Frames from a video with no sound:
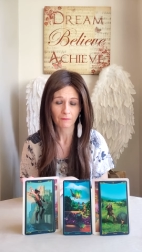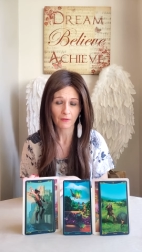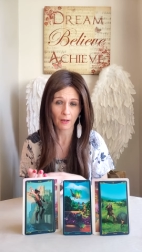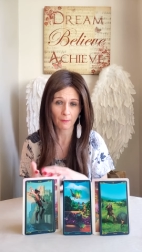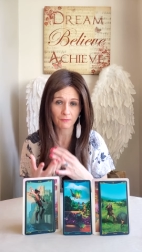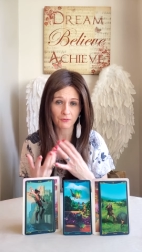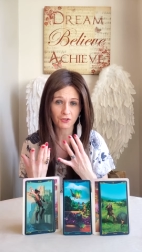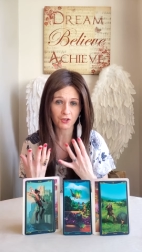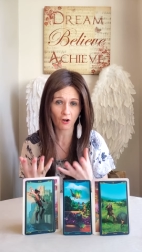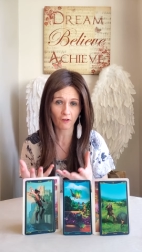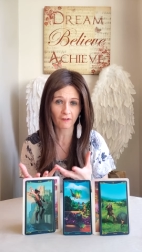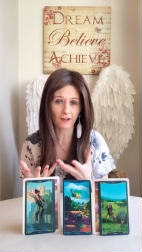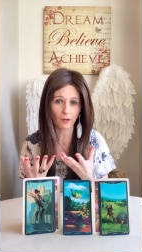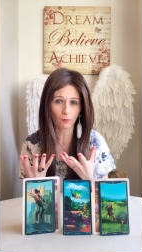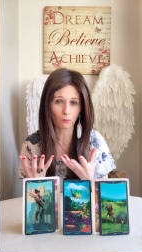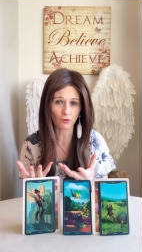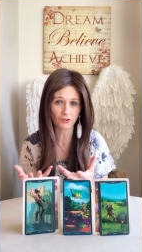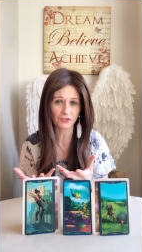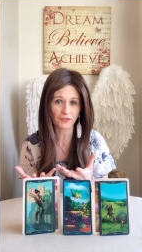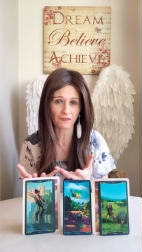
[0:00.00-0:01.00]
I'm sorry I
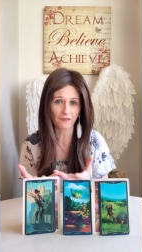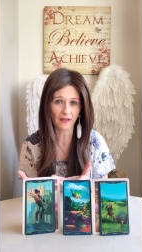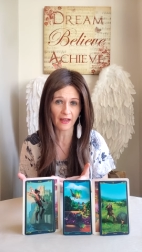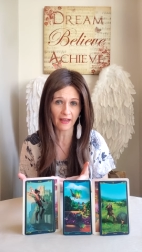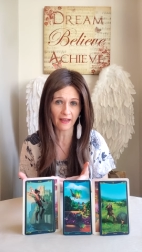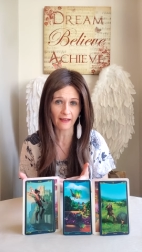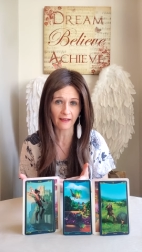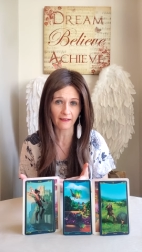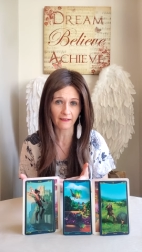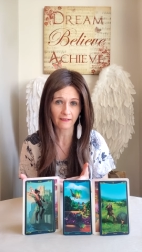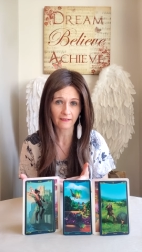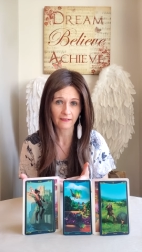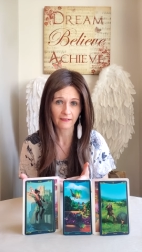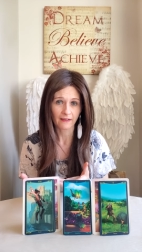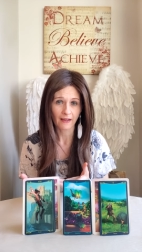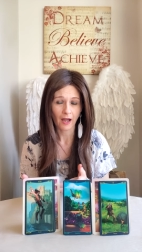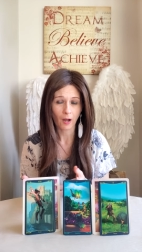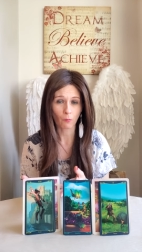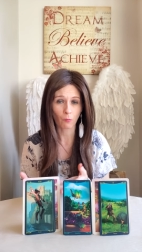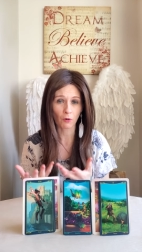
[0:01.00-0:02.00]
wasn't there.
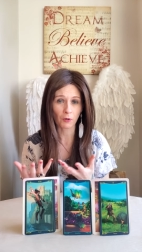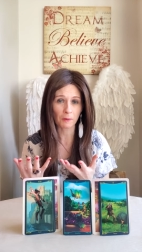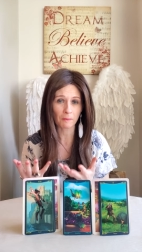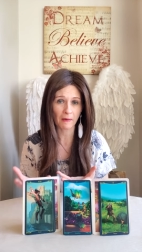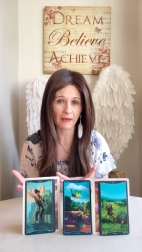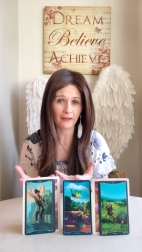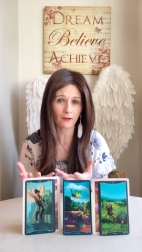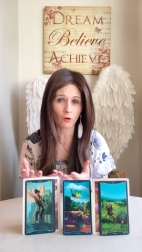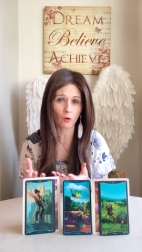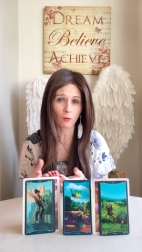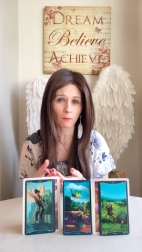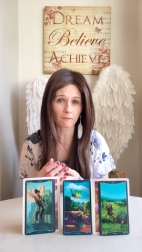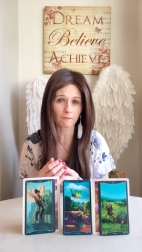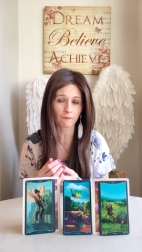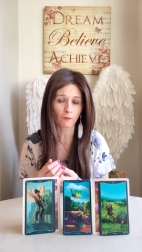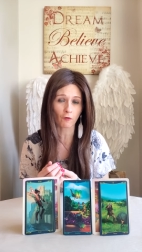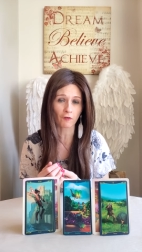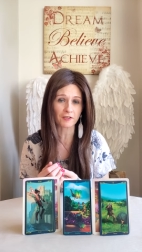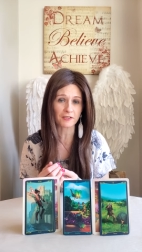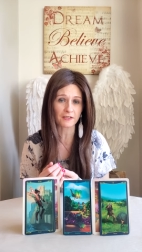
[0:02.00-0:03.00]
I want to make up
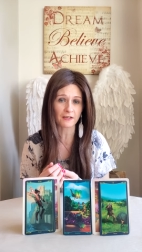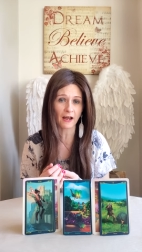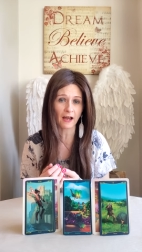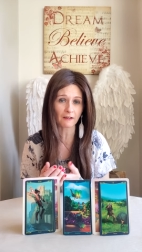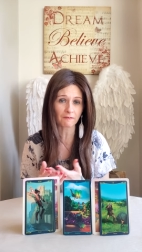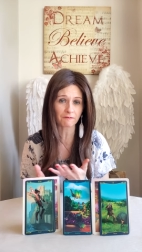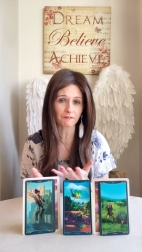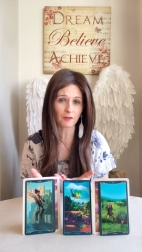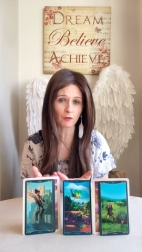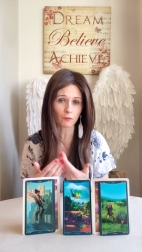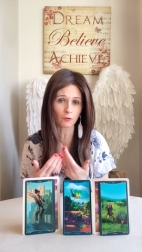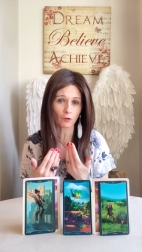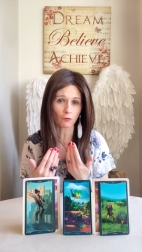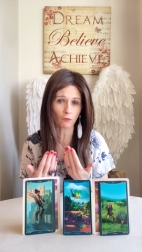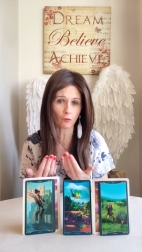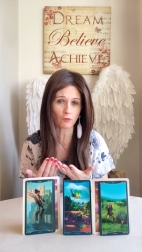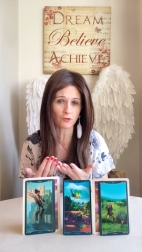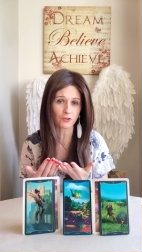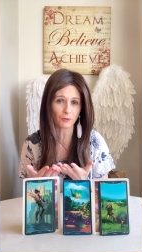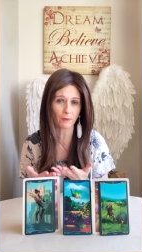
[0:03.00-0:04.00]
for it. And I feel you're
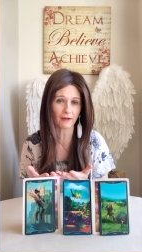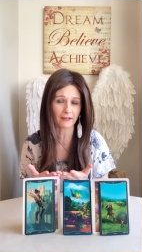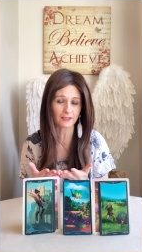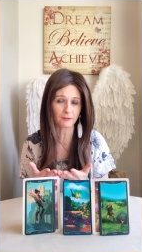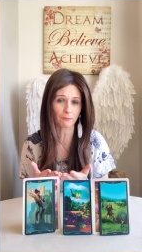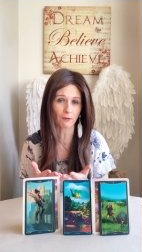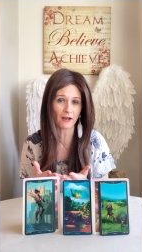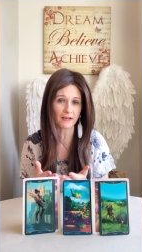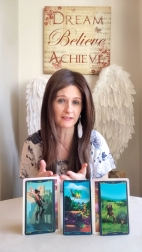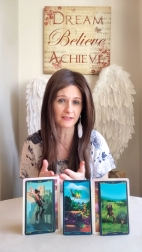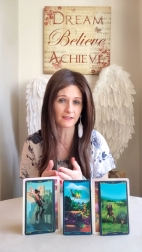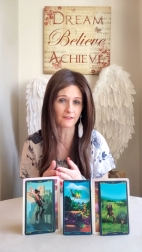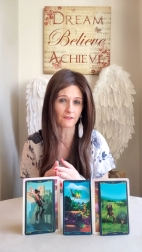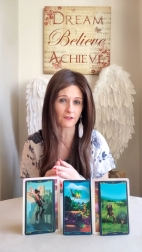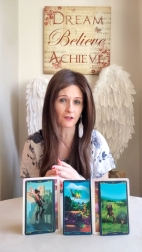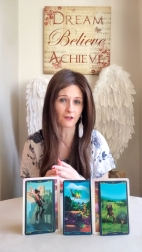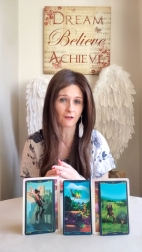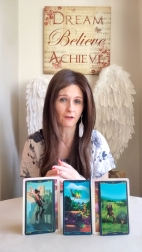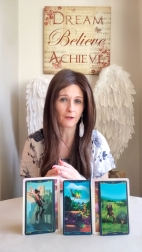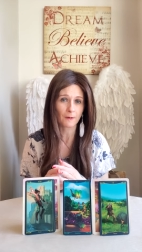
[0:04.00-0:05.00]
also expressing
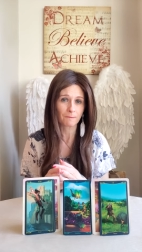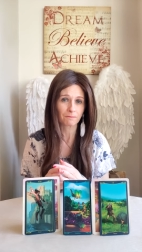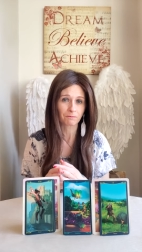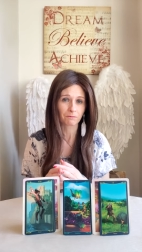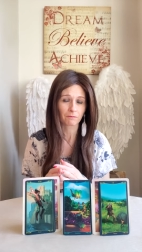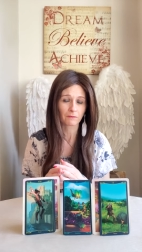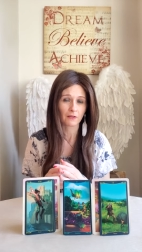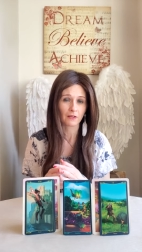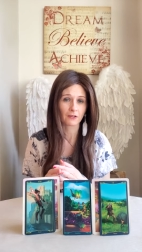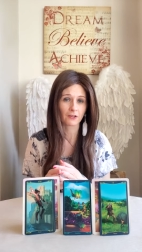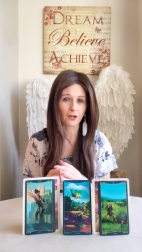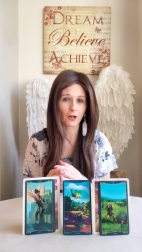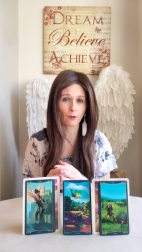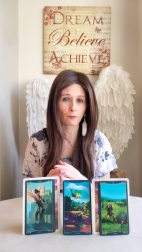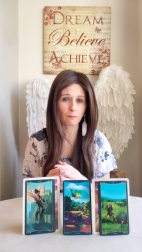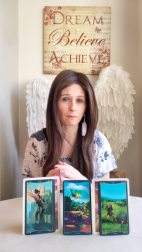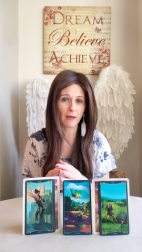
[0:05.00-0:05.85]
that you know,